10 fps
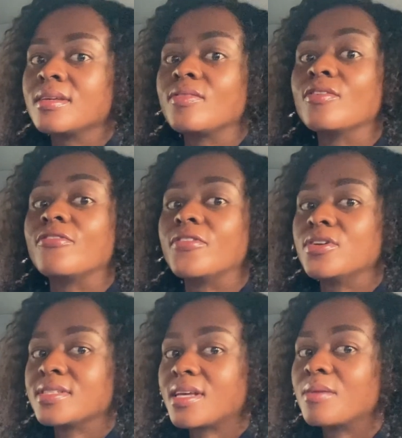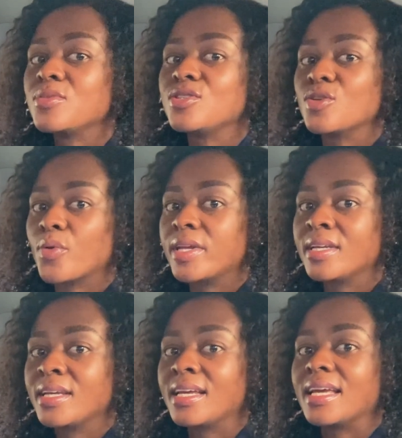The first time you do it,
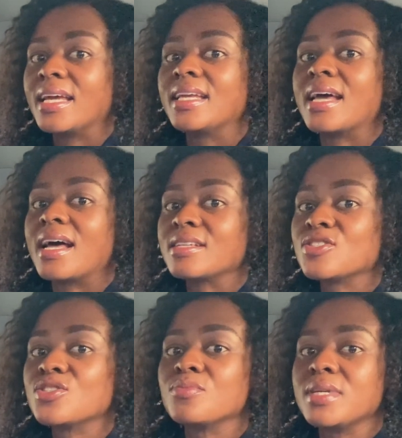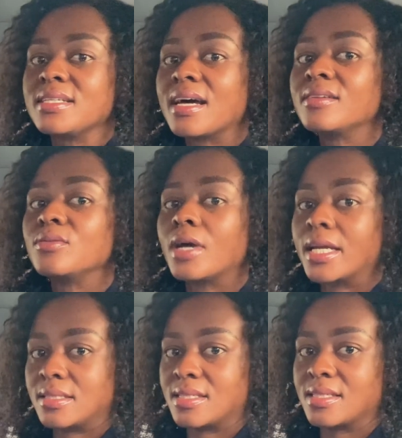it has to be done
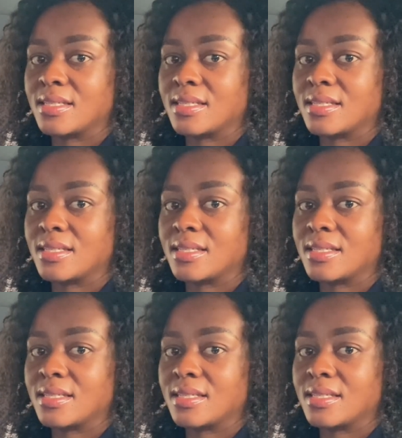right.